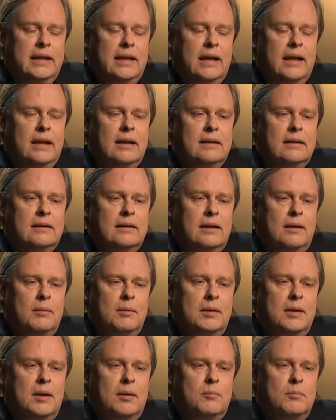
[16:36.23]
the end, I
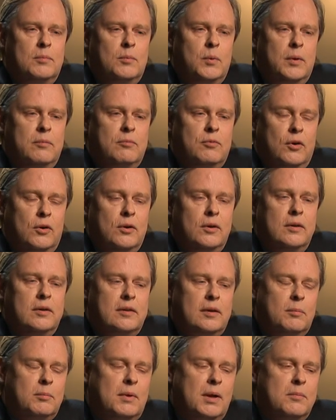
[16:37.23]
mean, we've
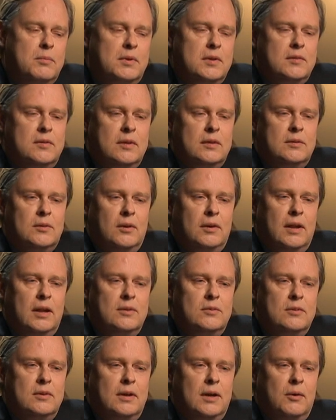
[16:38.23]
heard sometimes these things are
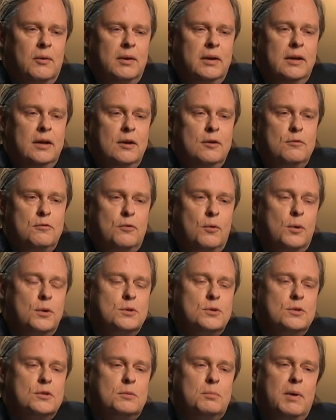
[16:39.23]
legendary.
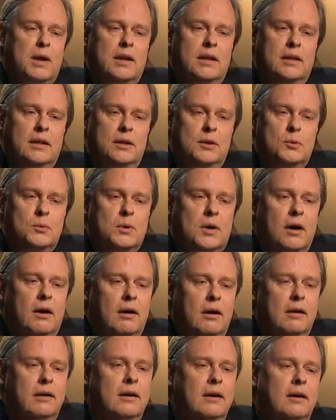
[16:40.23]
Fortunes made in the
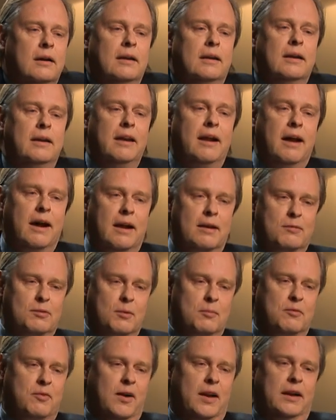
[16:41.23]
Yukon, not
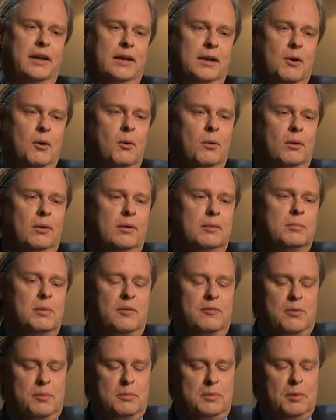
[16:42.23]
from finding gold,
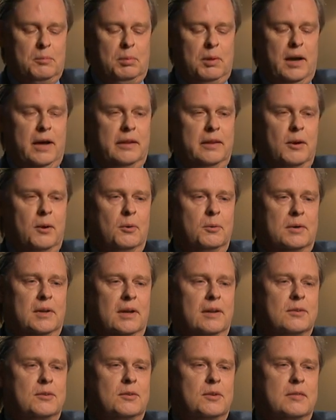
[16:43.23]
but from supplying the
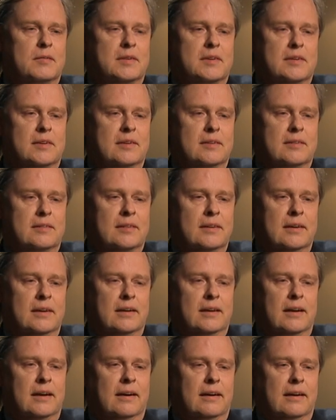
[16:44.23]
hotel services,
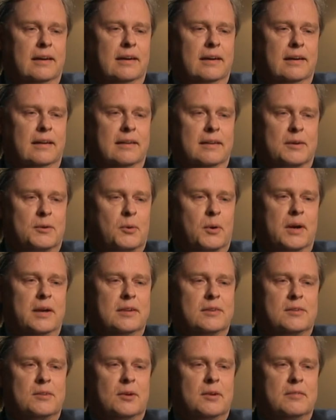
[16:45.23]
the
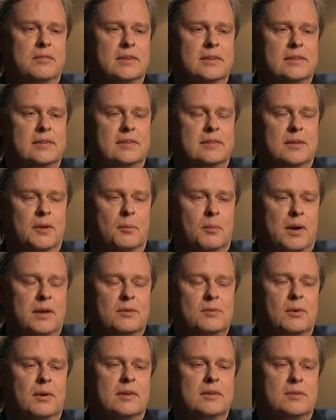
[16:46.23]
train service, the
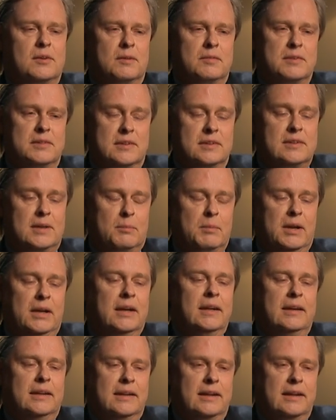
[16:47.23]
restaurant services. I mean,